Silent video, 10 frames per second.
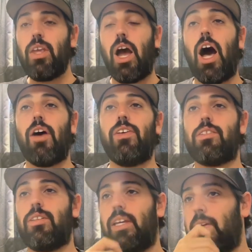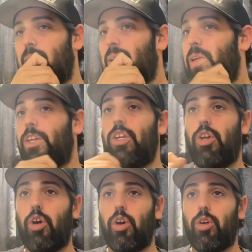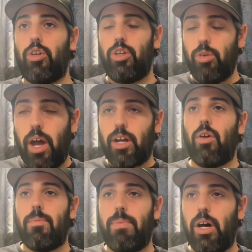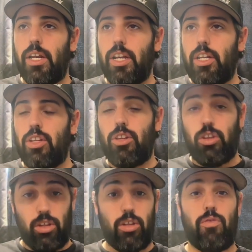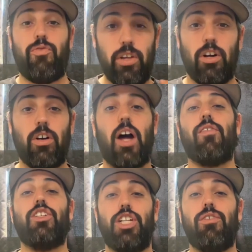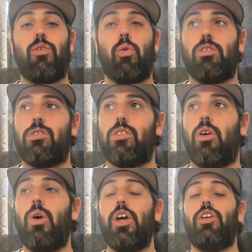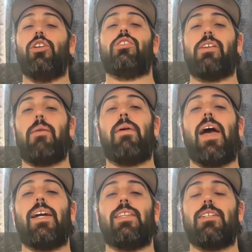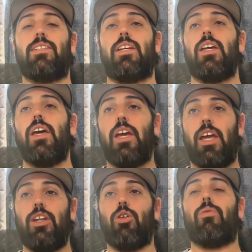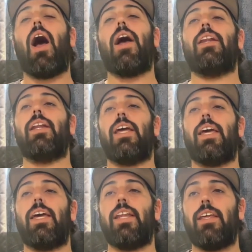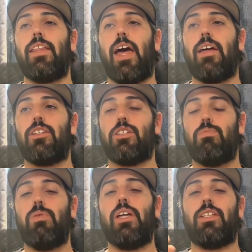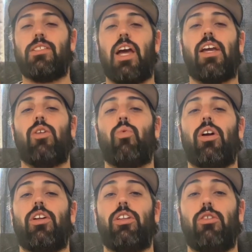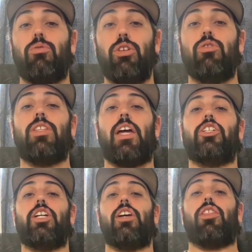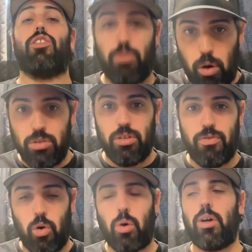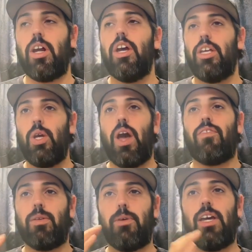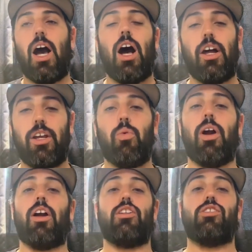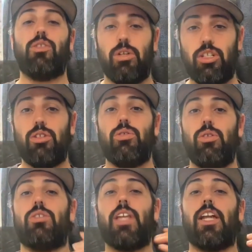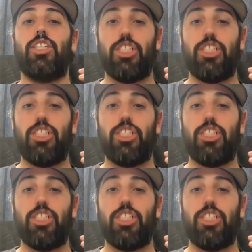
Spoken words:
obviously, you let go of the button, you feel a lot of G-force. So you're set back in the seat and you're riding, and that split second where you lose that G, it throws you forward. You have to be on it, where as soon as you lose that